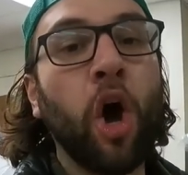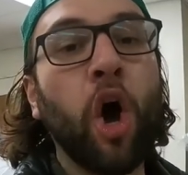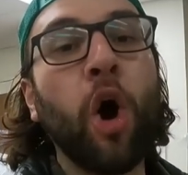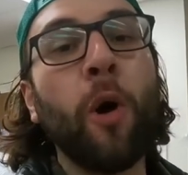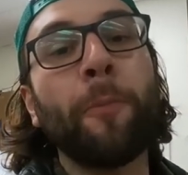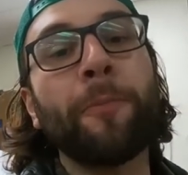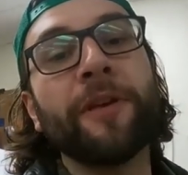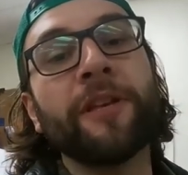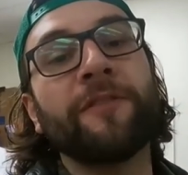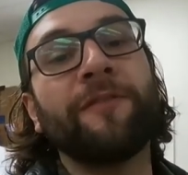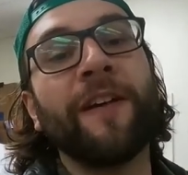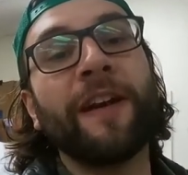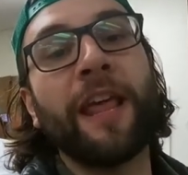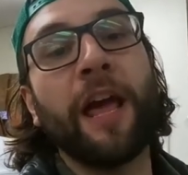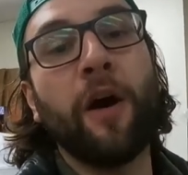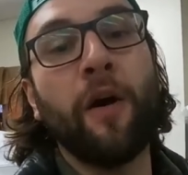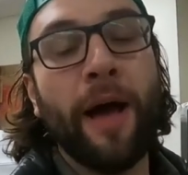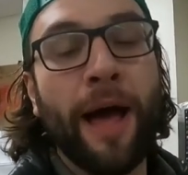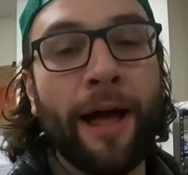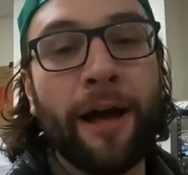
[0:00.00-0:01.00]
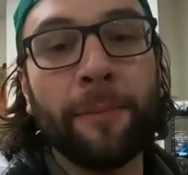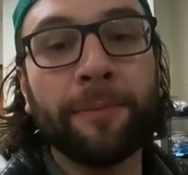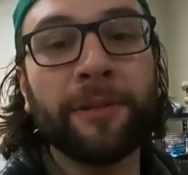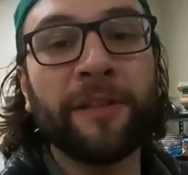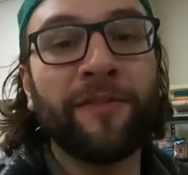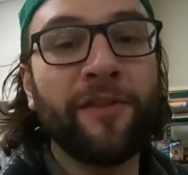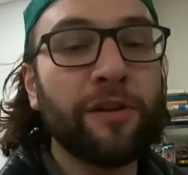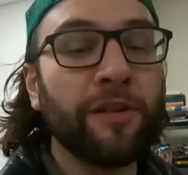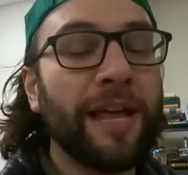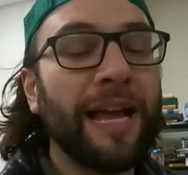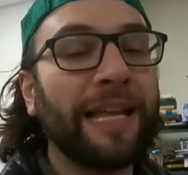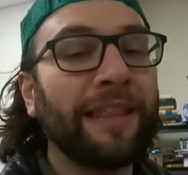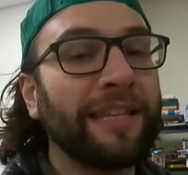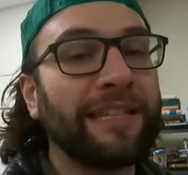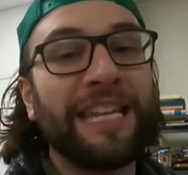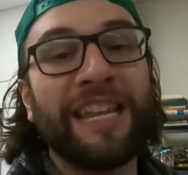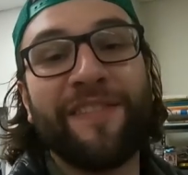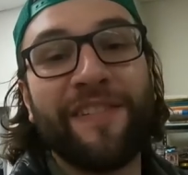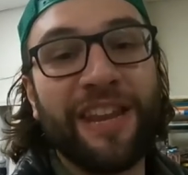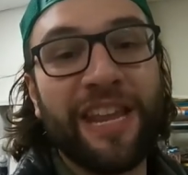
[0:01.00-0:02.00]
Hope this video helped. If you like
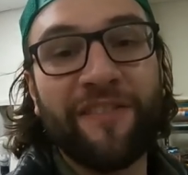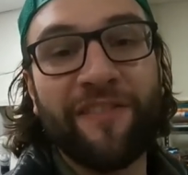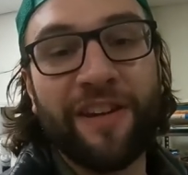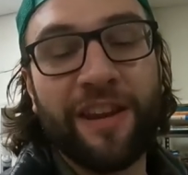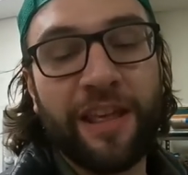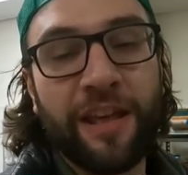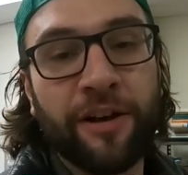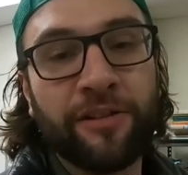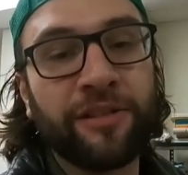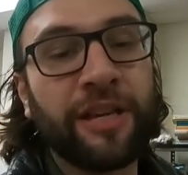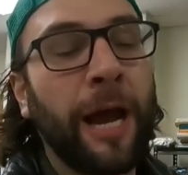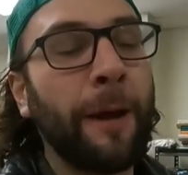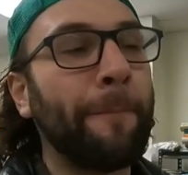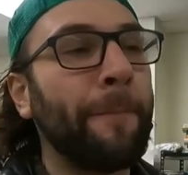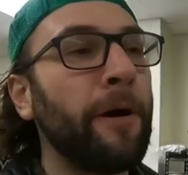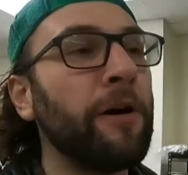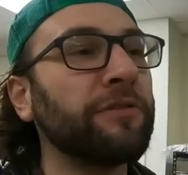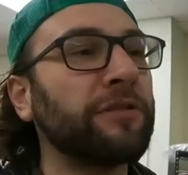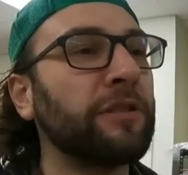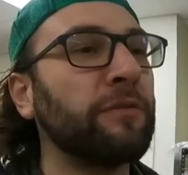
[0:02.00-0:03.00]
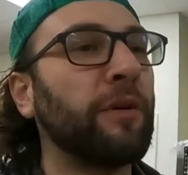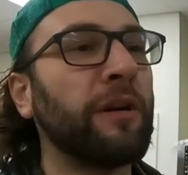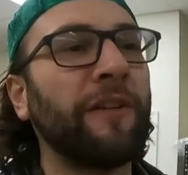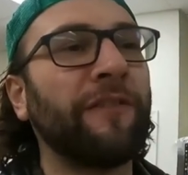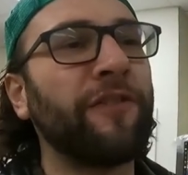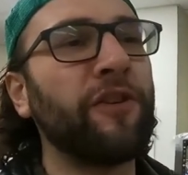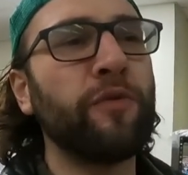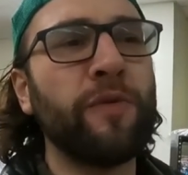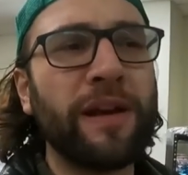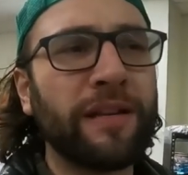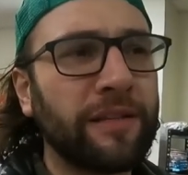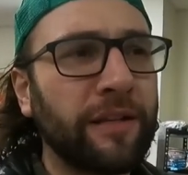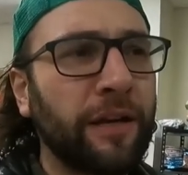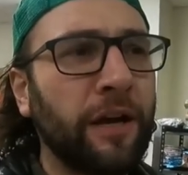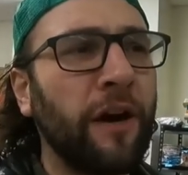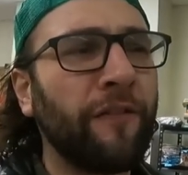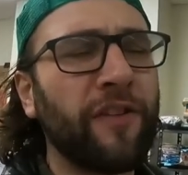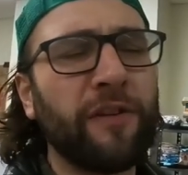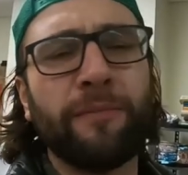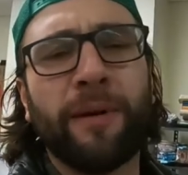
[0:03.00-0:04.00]
the DVD videos, I posted one a few
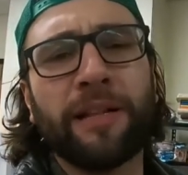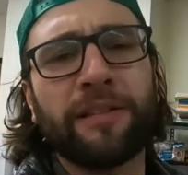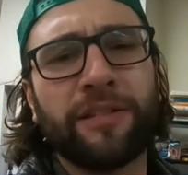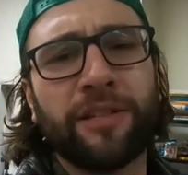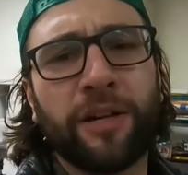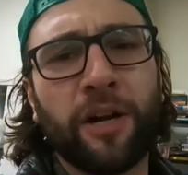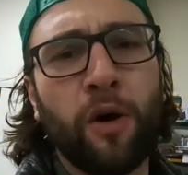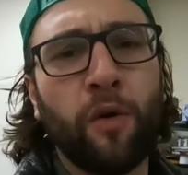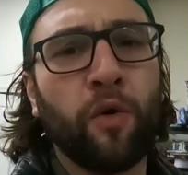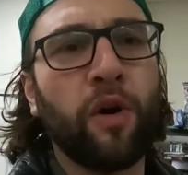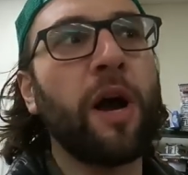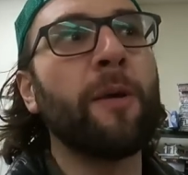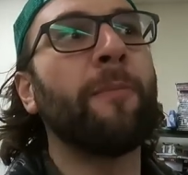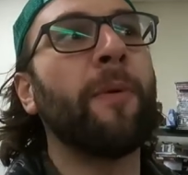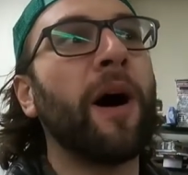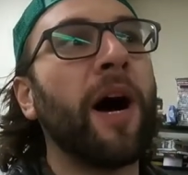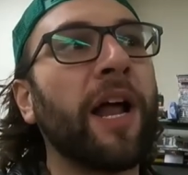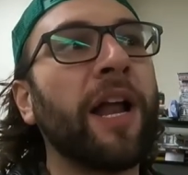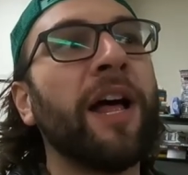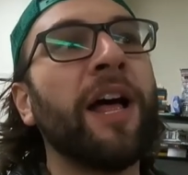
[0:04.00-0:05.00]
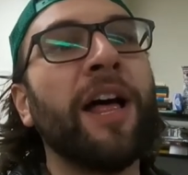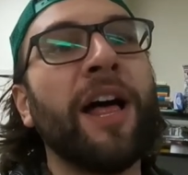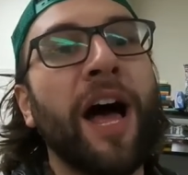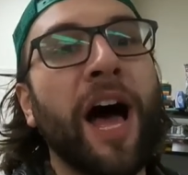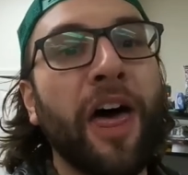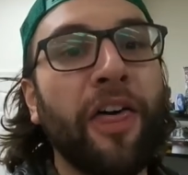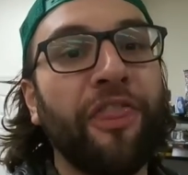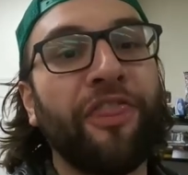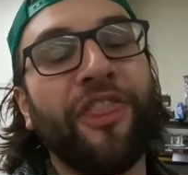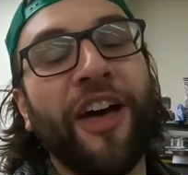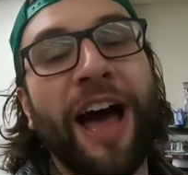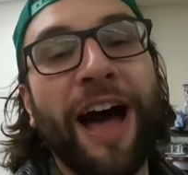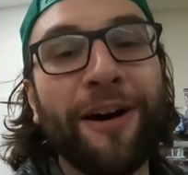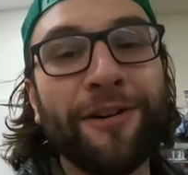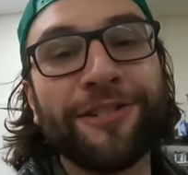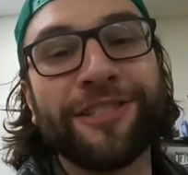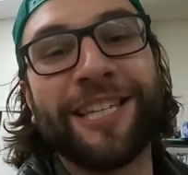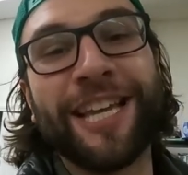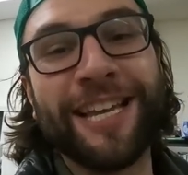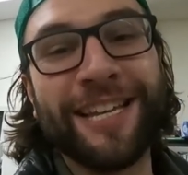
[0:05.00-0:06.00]
months ago where I bought
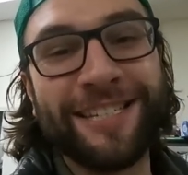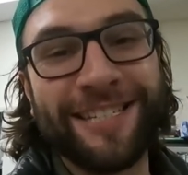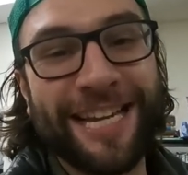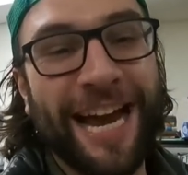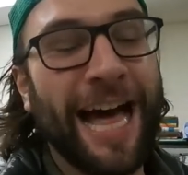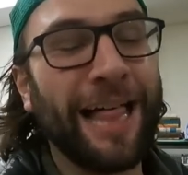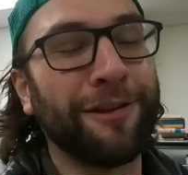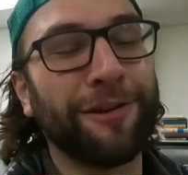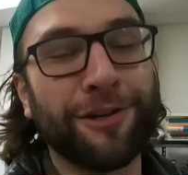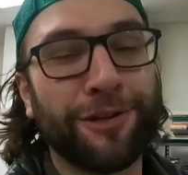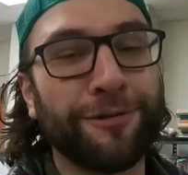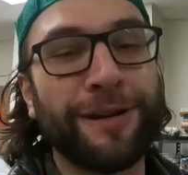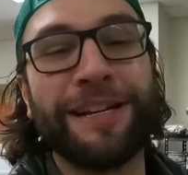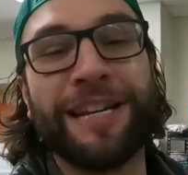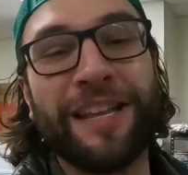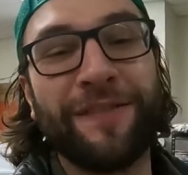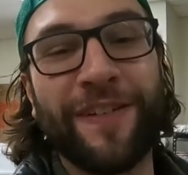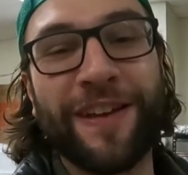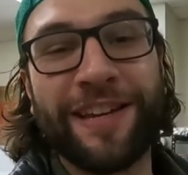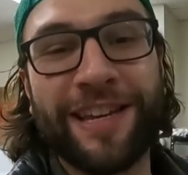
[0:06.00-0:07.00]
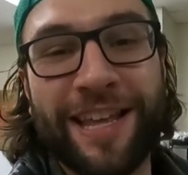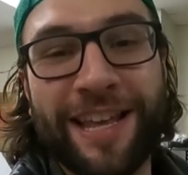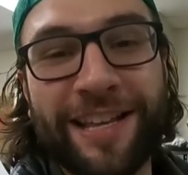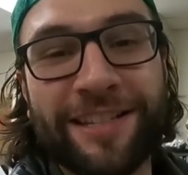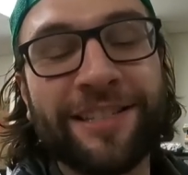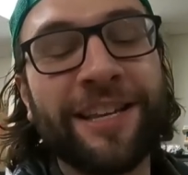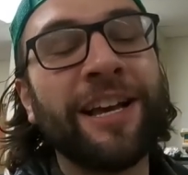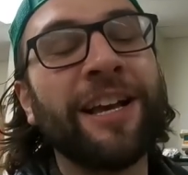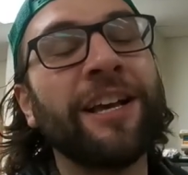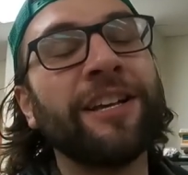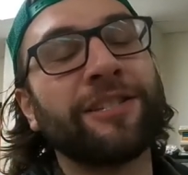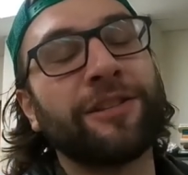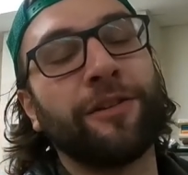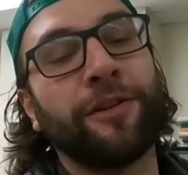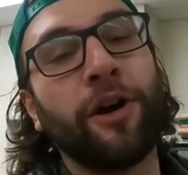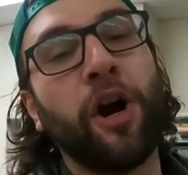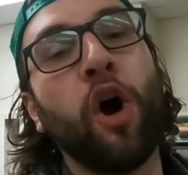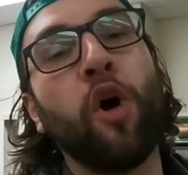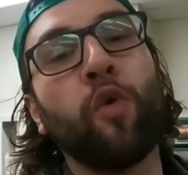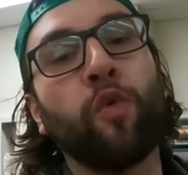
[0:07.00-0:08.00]
1,000 Dollar Tree DVDs,
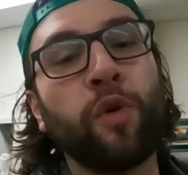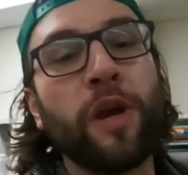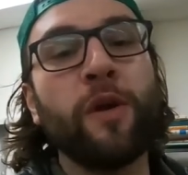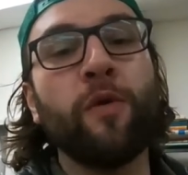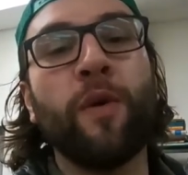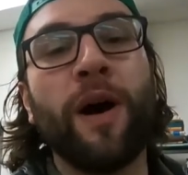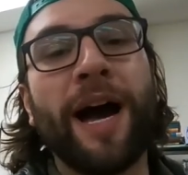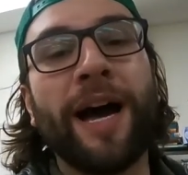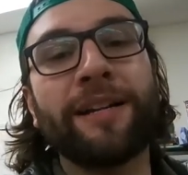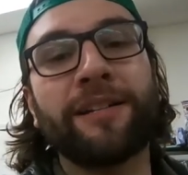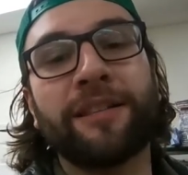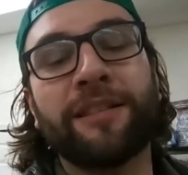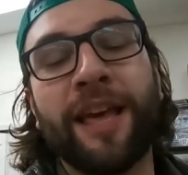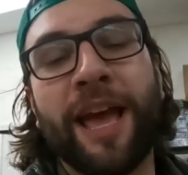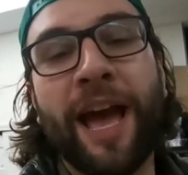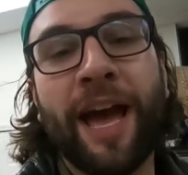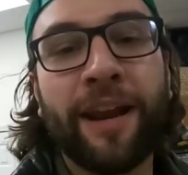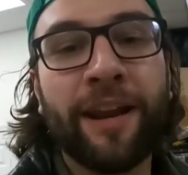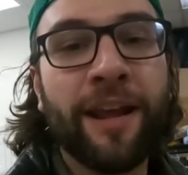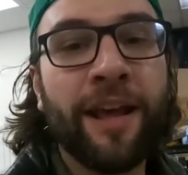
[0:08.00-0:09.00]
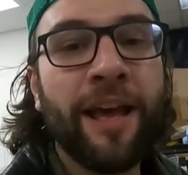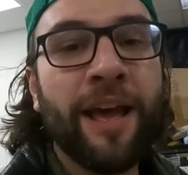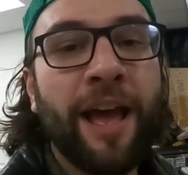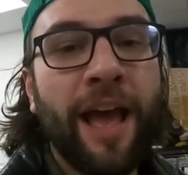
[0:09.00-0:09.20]
so go rewatch that.